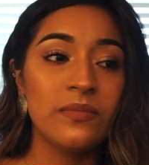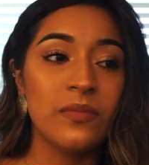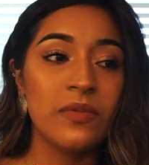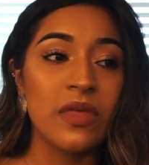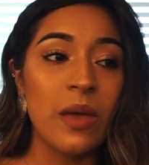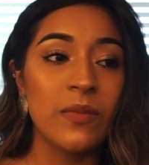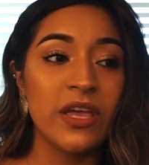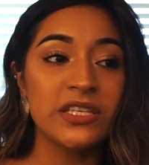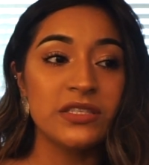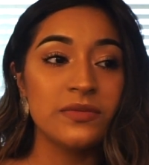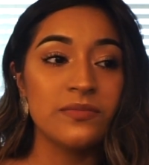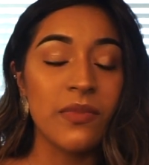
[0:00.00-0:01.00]
that
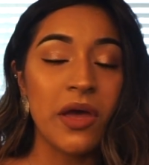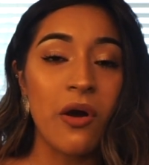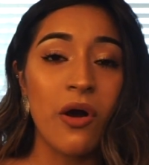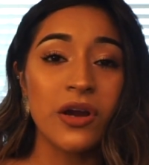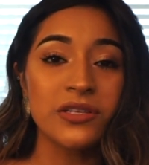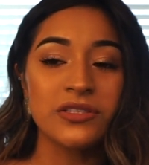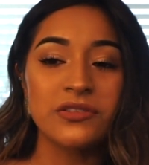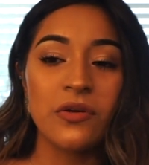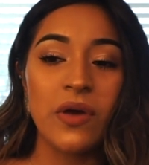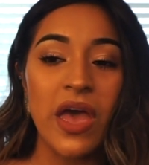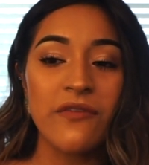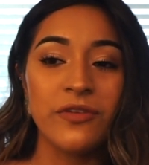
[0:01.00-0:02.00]
makes my heart so
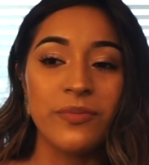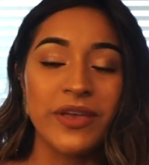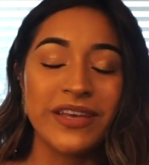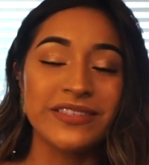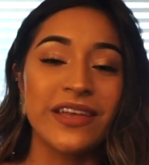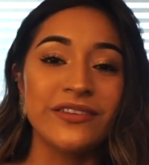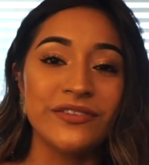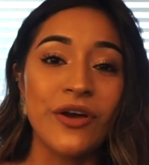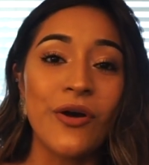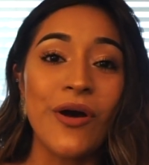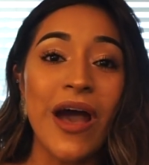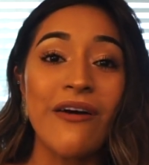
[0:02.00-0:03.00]
heavy because I
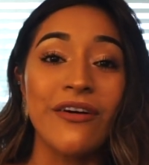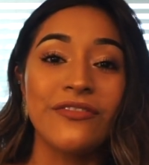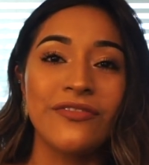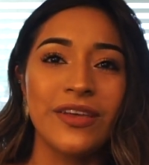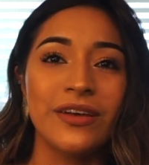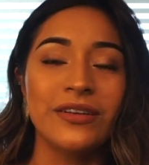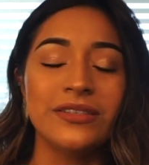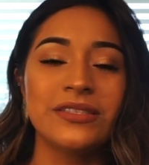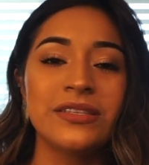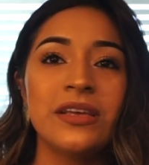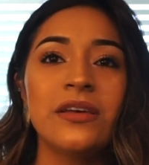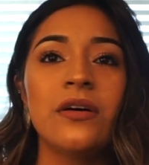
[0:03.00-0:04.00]
know how it
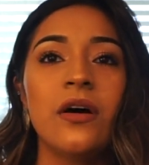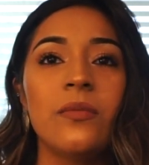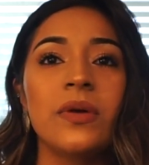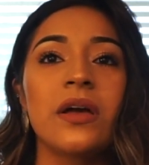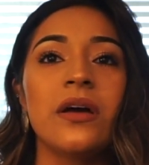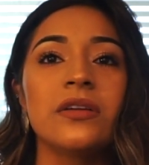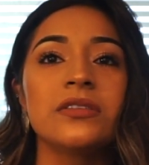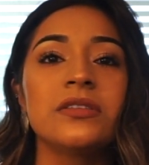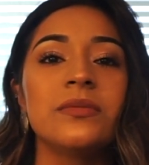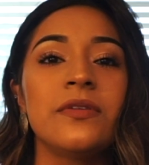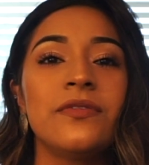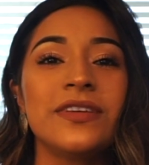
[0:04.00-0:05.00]
feels. Oh my gosh,
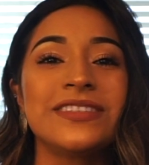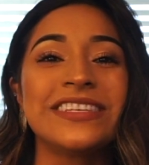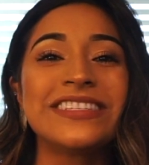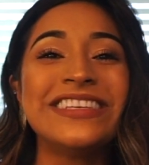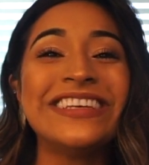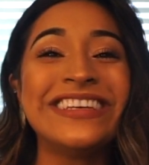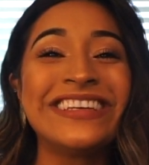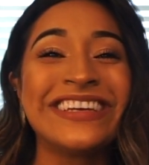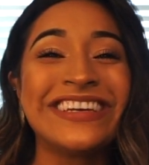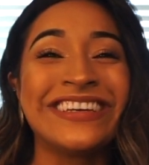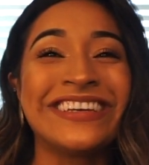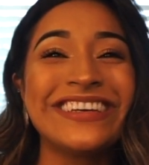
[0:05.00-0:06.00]
let me fix this.
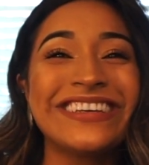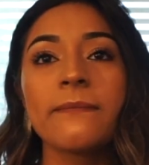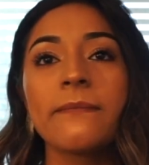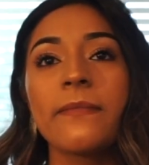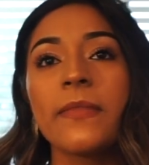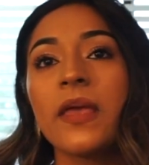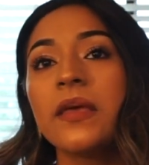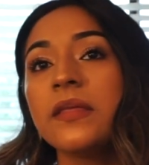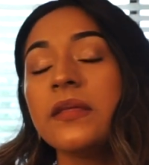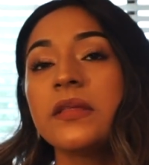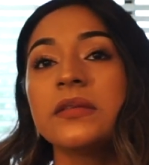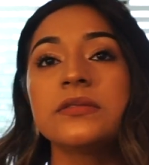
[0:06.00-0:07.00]
I
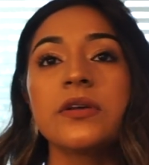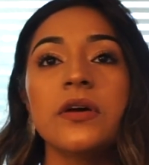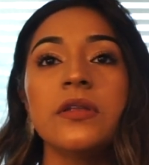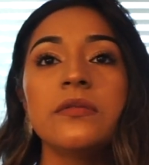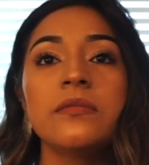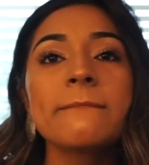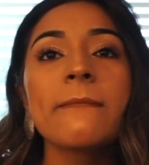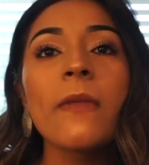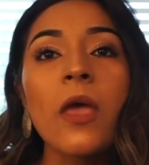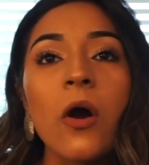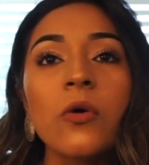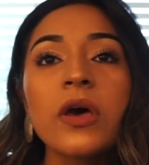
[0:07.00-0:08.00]
think that's good.
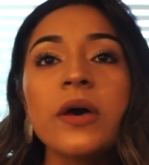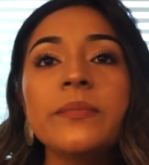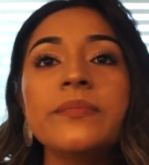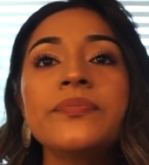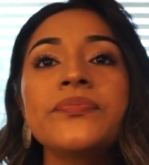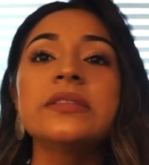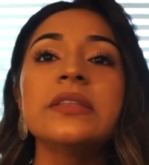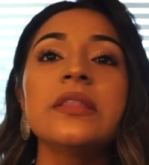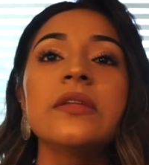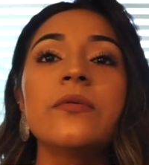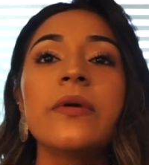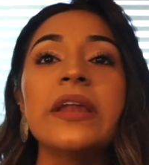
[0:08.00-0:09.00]
A
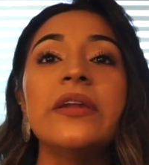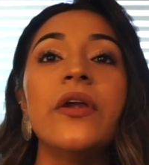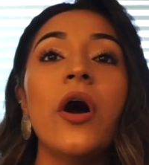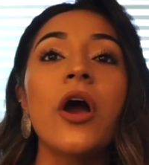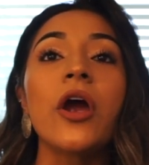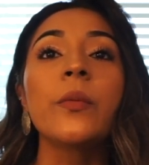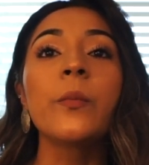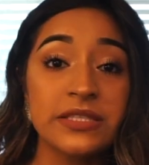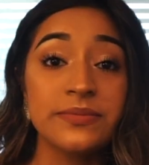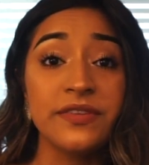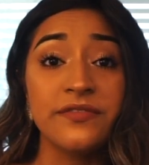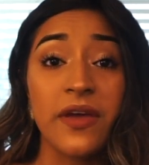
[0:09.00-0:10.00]
little rated R.
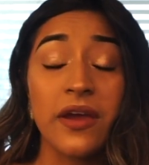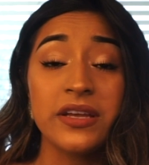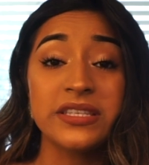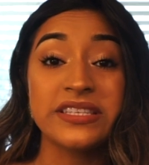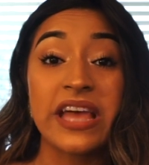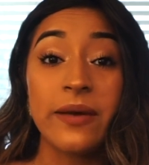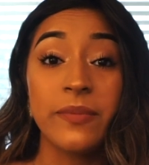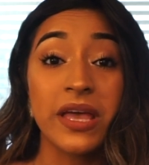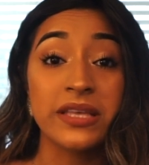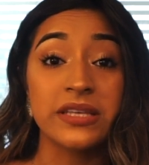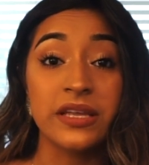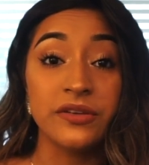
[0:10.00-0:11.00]
It's me very sad
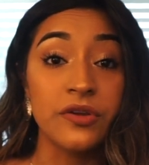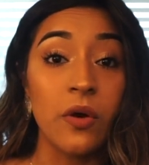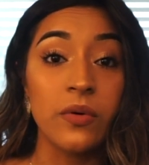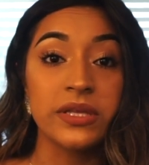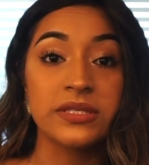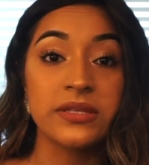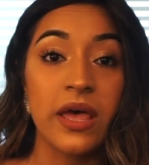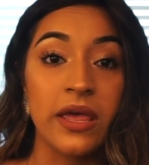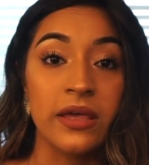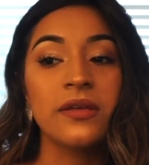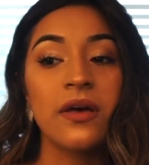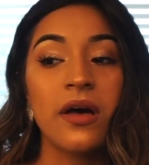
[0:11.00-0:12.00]
because I know what it's
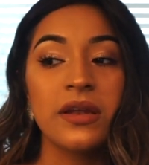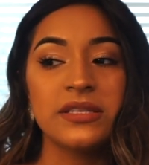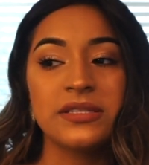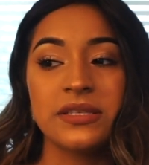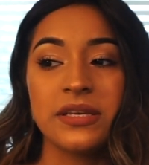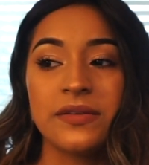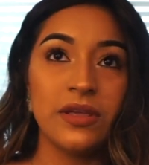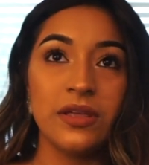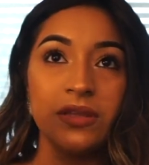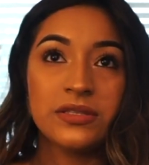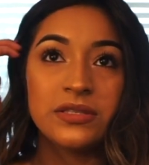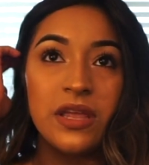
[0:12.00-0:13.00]
like. Honestly,
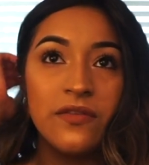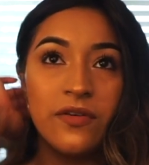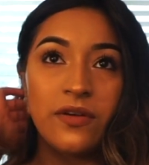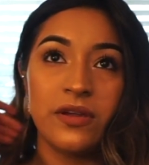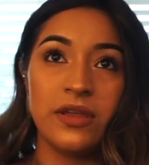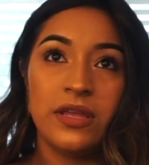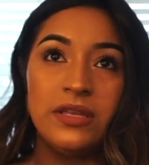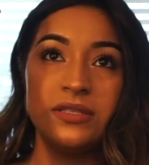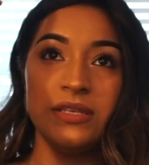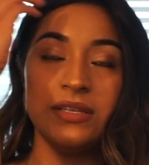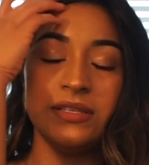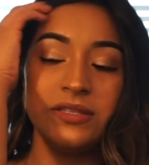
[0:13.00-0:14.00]
it's never
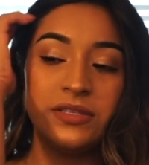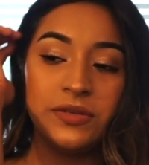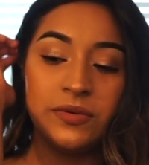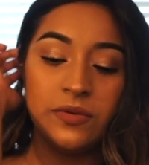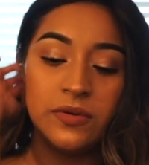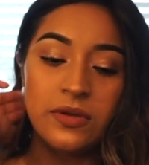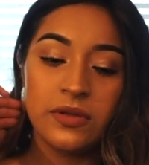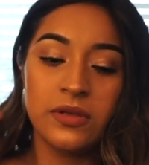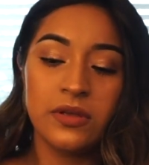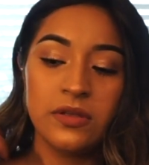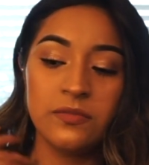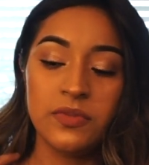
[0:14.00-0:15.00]
easy to
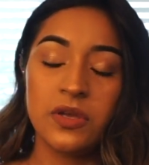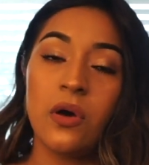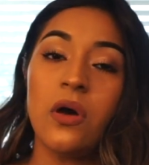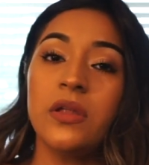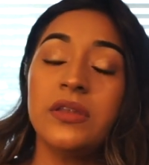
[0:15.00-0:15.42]
be called